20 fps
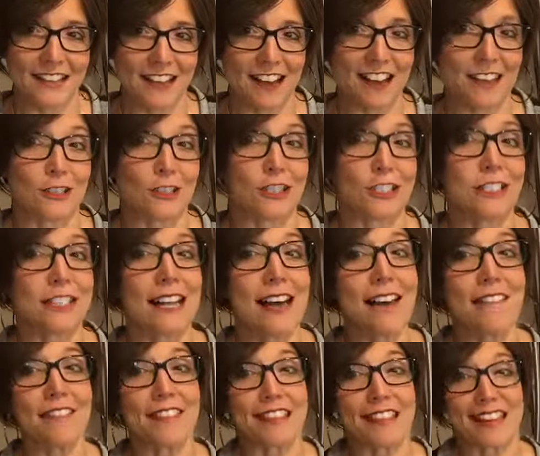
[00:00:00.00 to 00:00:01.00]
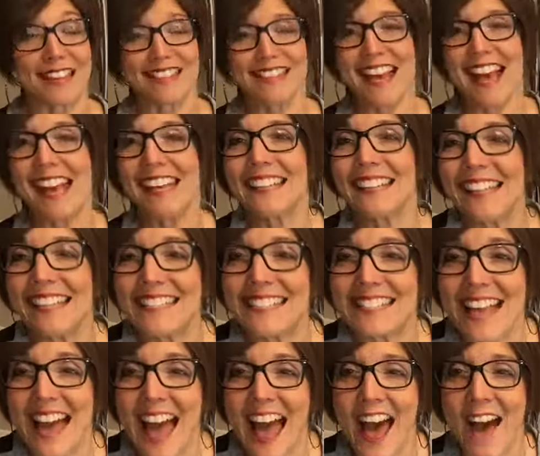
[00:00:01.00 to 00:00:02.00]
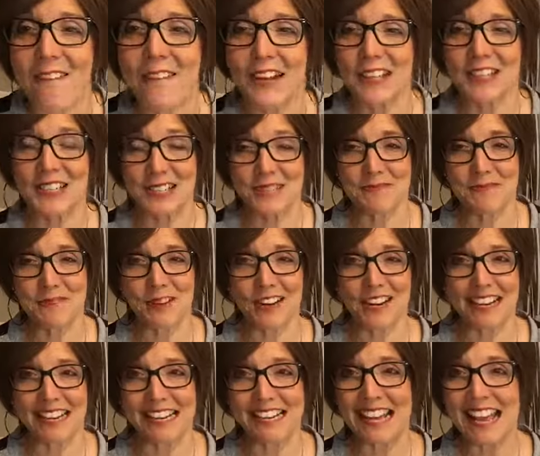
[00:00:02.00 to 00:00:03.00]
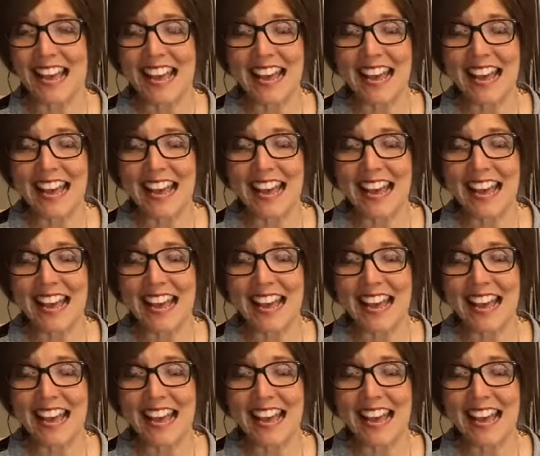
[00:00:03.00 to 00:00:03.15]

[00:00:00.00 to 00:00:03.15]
I just love this. Hey, Lisa Howard, good morning.